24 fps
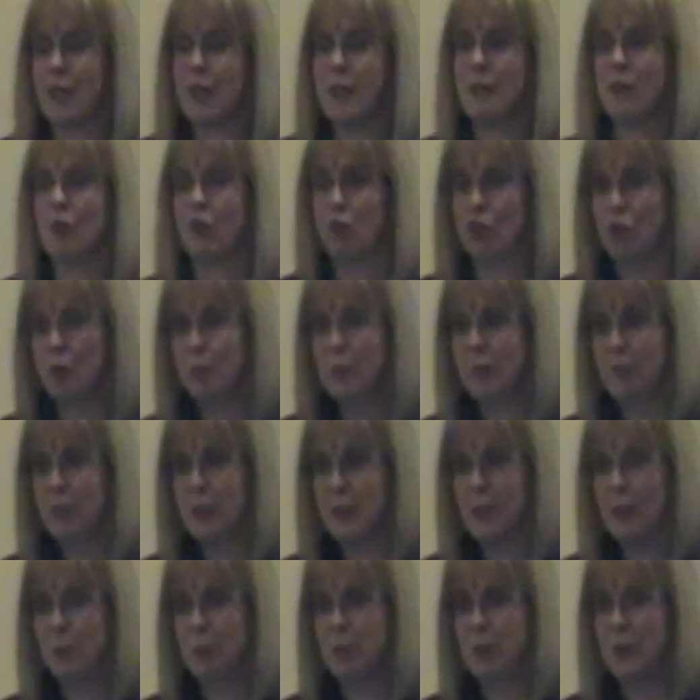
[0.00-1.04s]
look at the German
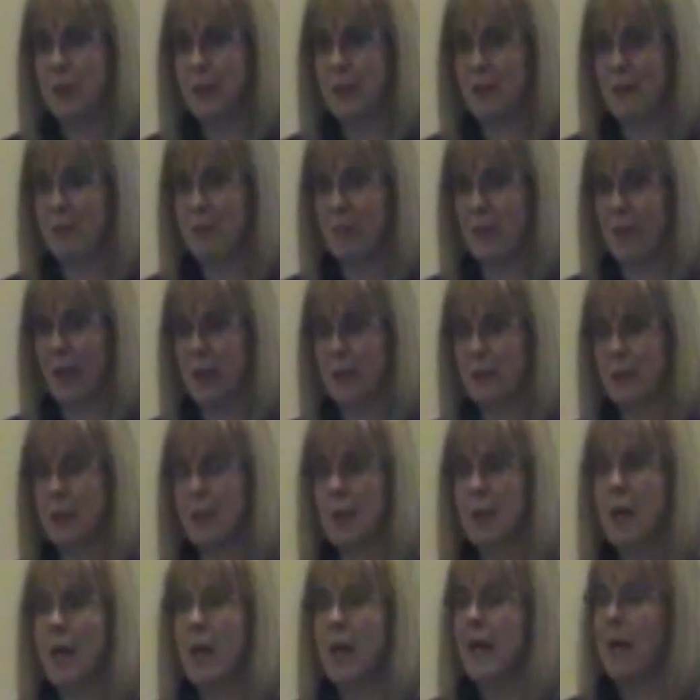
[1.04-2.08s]
Wikipedia site.
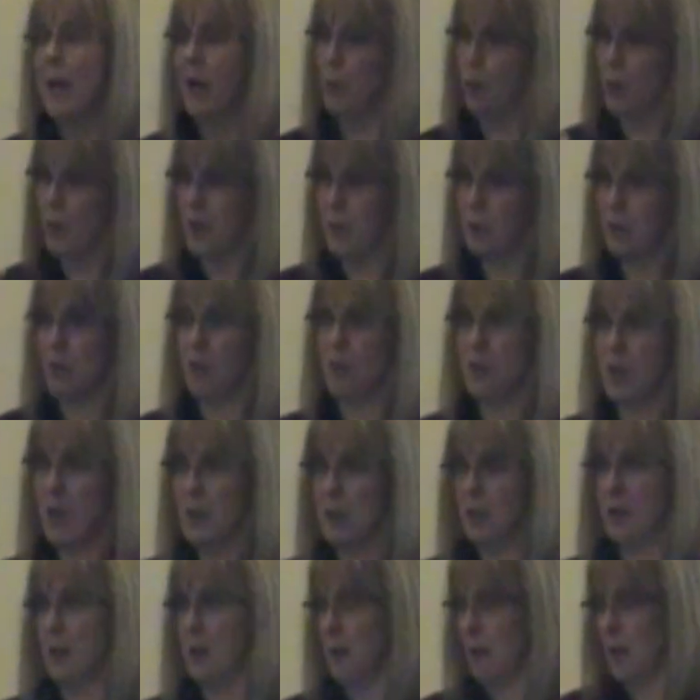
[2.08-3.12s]
And where it's
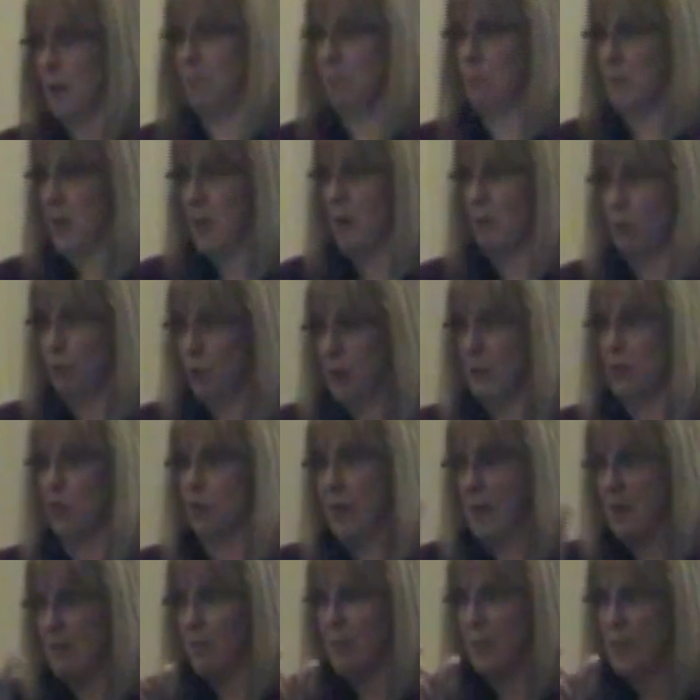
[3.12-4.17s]
not a real
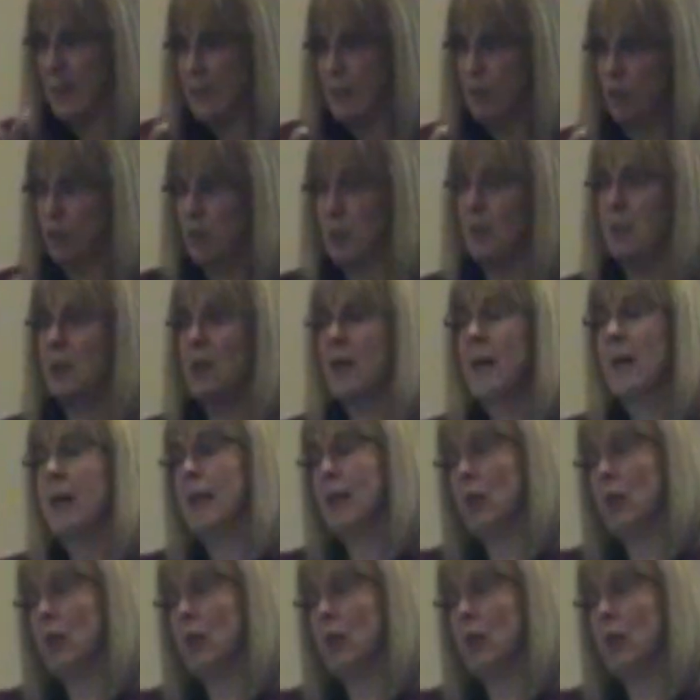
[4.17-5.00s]
translation,